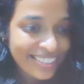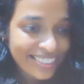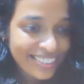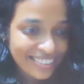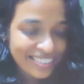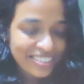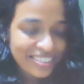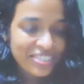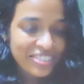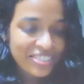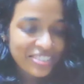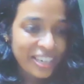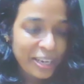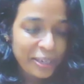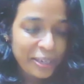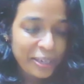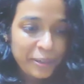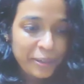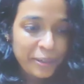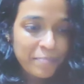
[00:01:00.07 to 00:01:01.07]
heart diseases
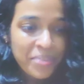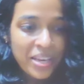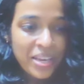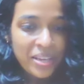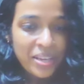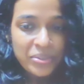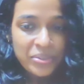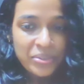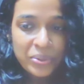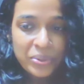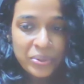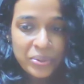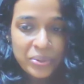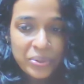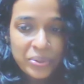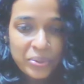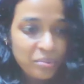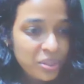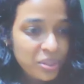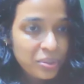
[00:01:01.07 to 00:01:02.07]
in Sri Lanka.
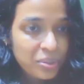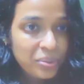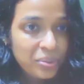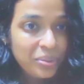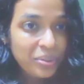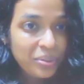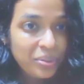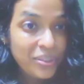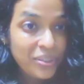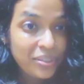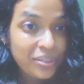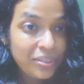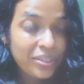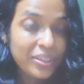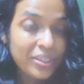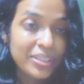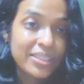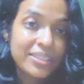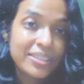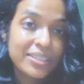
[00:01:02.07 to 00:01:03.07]
So over to you,
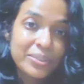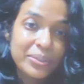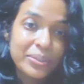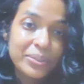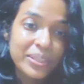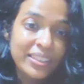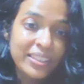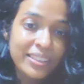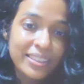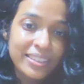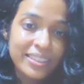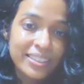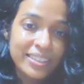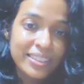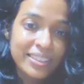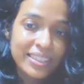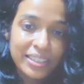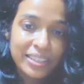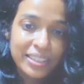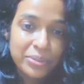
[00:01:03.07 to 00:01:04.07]
Doctor
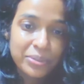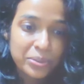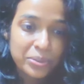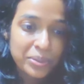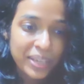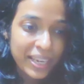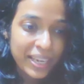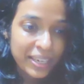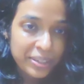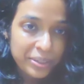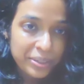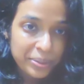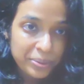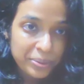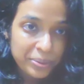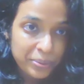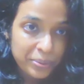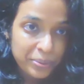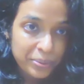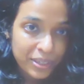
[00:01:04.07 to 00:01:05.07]
Solith. Uh, would you
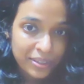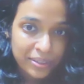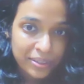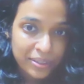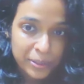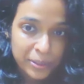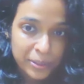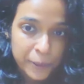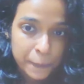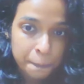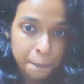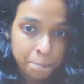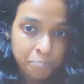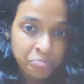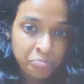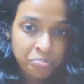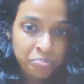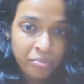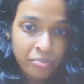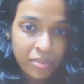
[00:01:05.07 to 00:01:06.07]
care to
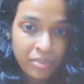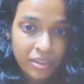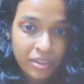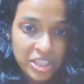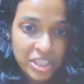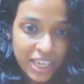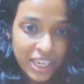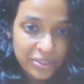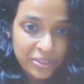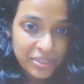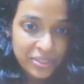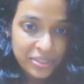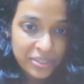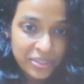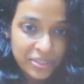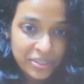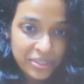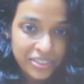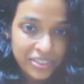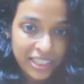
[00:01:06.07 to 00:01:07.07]
um,
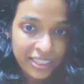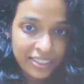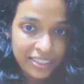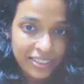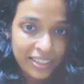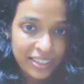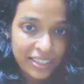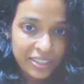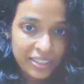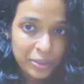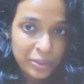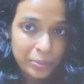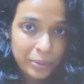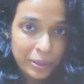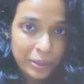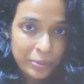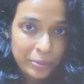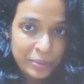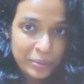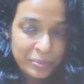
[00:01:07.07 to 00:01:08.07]
share your screen
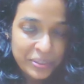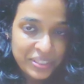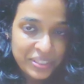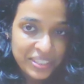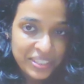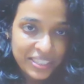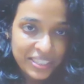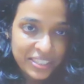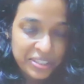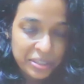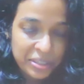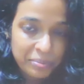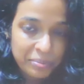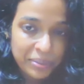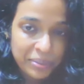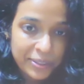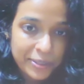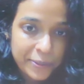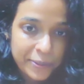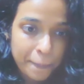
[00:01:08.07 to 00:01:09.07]
and your PowerPoint
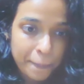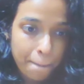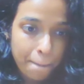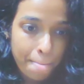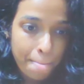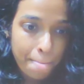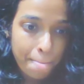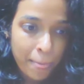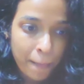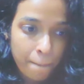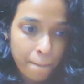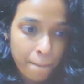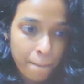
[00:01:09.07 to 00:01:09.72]
presentation, please?